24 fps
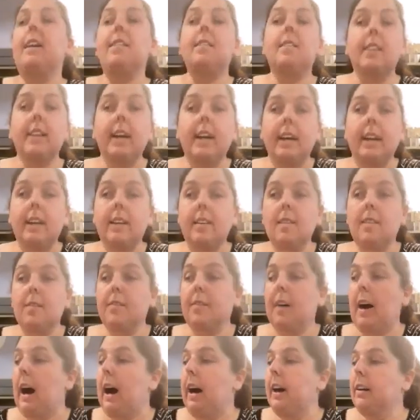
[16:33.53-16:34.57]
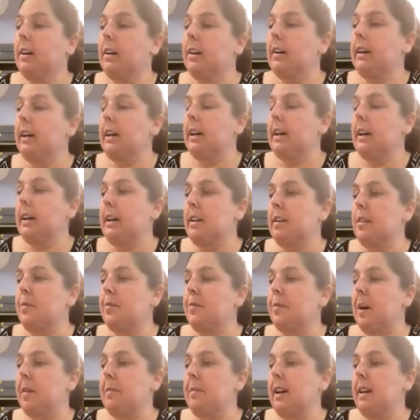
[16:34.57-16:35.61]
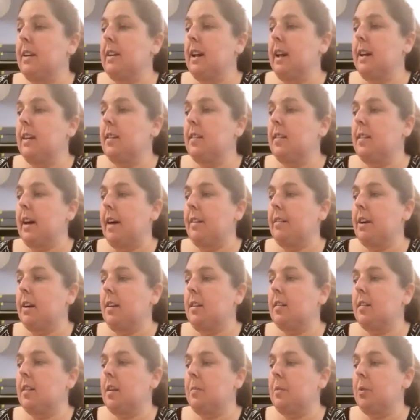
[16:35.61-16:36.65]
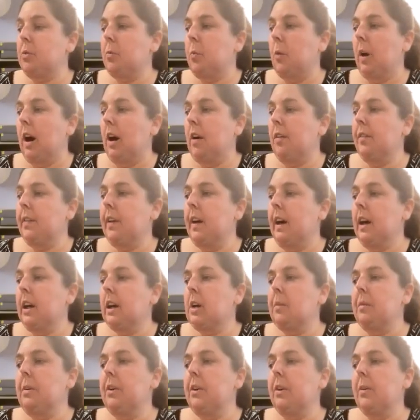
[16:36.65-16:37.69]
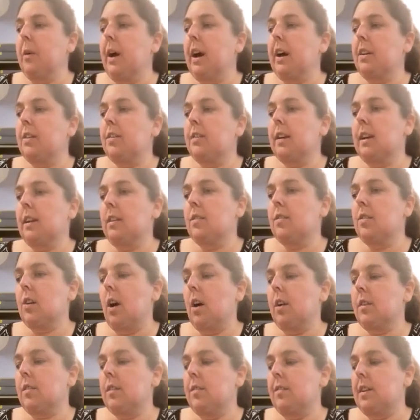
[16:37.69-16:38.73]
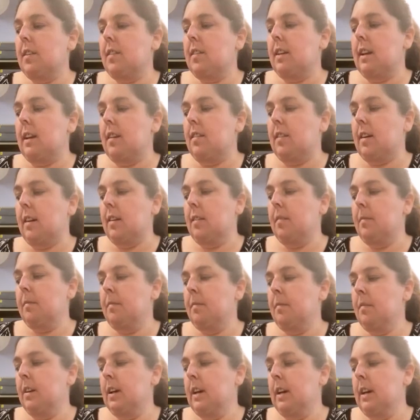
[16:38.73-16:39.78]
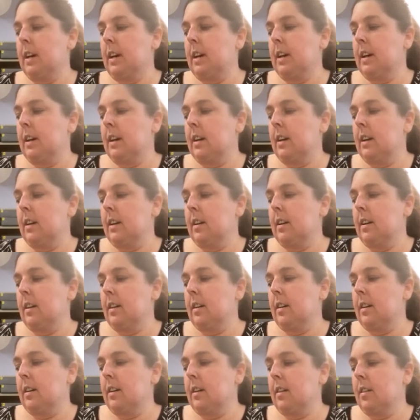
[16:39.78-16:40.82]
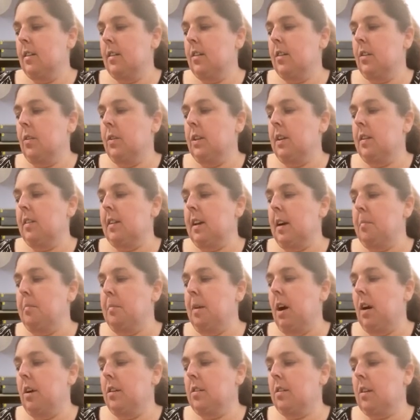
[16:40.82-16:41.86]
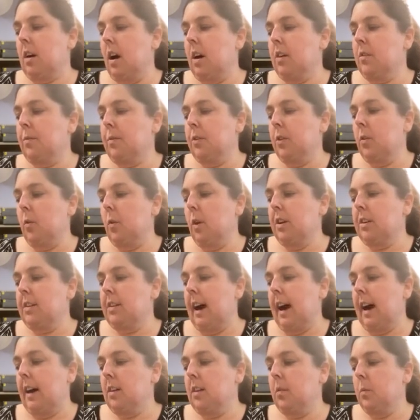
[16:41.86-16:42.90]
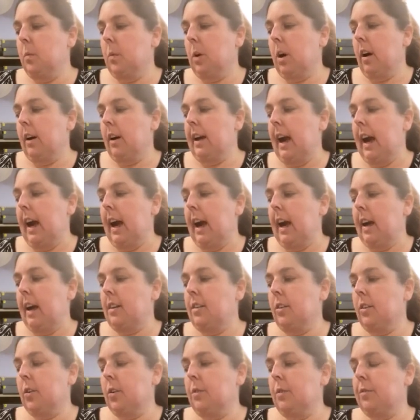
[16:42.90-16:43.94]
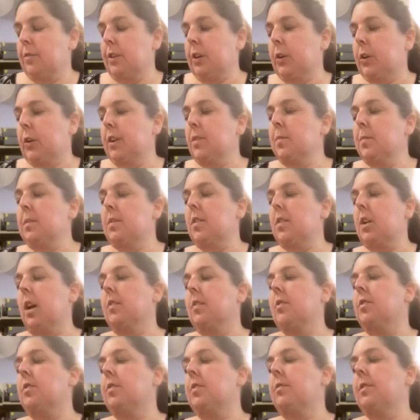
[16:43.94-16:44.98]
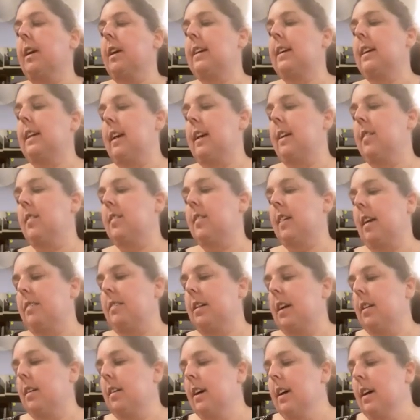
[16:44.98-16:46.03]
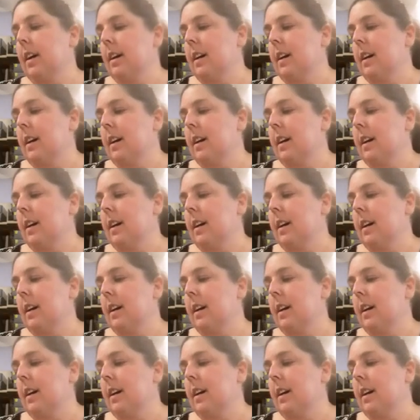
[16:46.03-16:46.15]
last thing in this file is from 1997, December 12th, Community Choir sings songs of the season. So the St. Paul's Gospel Quartet were on hand for the Christmas concert of 1997.